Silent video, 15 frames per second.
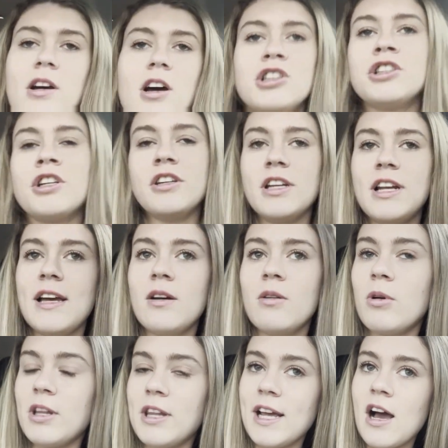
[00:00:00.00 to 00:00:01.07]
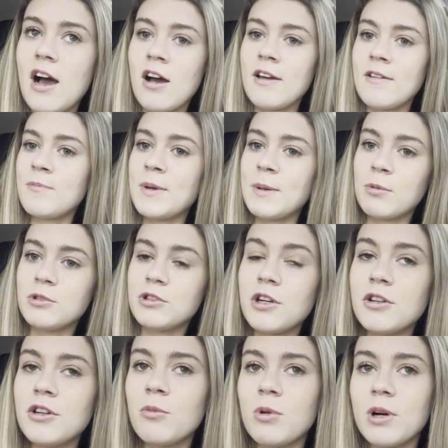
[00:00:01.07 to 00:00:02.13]
you later what they are if people don't
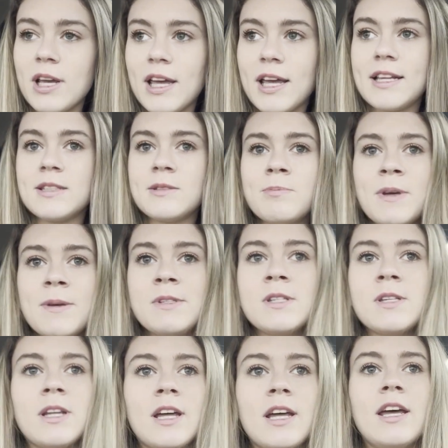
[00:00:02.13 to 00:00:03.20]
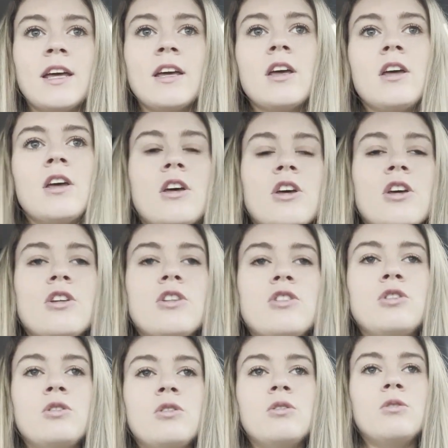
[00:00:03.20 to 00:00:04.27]
know what it is. Basically,
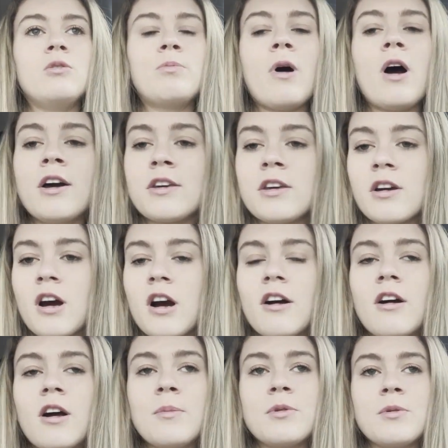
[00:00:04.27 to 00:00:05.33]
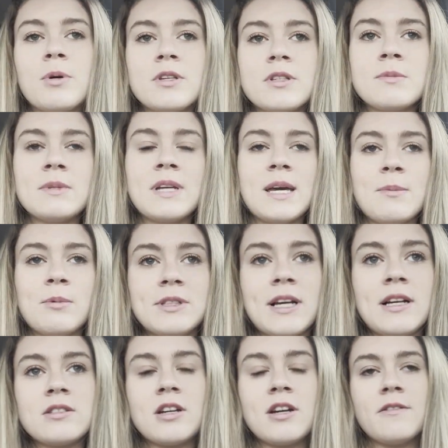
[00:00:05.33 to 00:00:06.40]
you park your car up, you put some tables
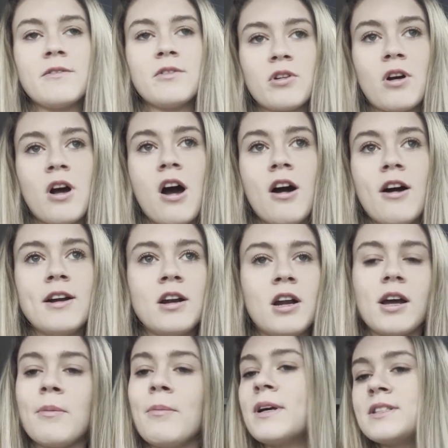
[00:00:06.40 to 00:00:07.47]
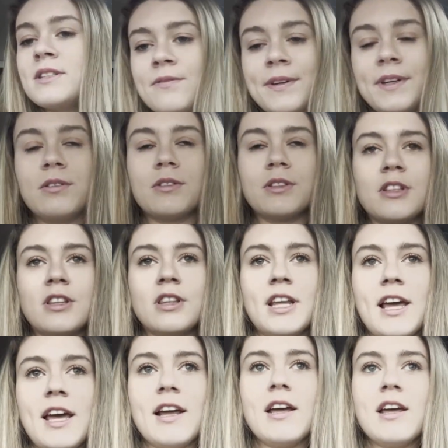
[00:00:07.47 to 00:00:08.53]
outside of your car in like a massive field or something,
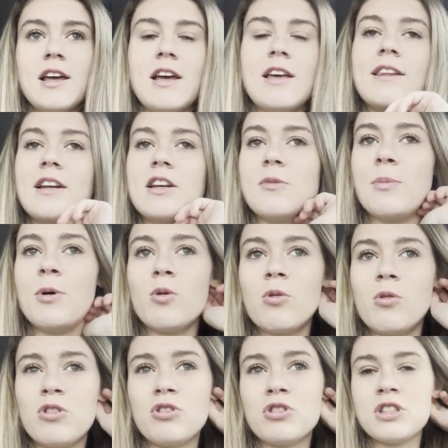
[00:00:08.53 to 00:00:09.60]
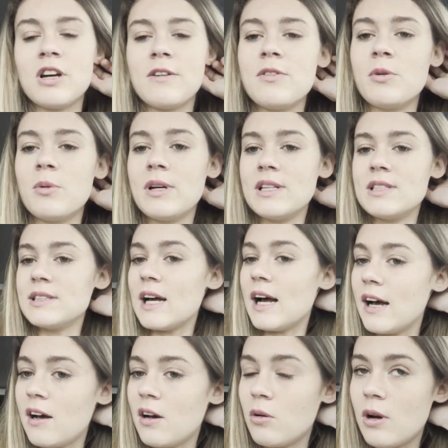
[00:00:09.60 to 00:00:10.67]
then you put all your stuff you want to
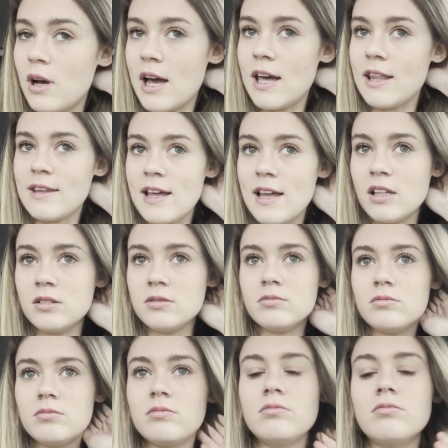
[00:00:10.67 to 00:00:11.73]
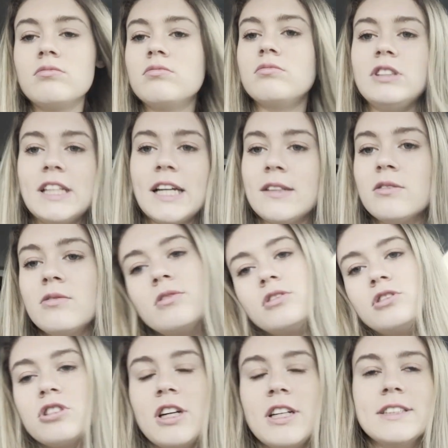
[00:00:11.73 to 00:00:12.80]
sell, and then, yeah, you
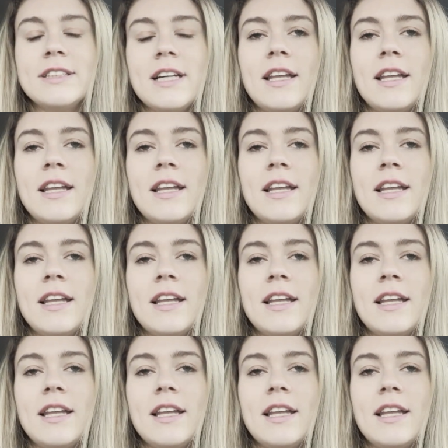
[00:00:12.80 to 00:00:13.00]
try and sell it.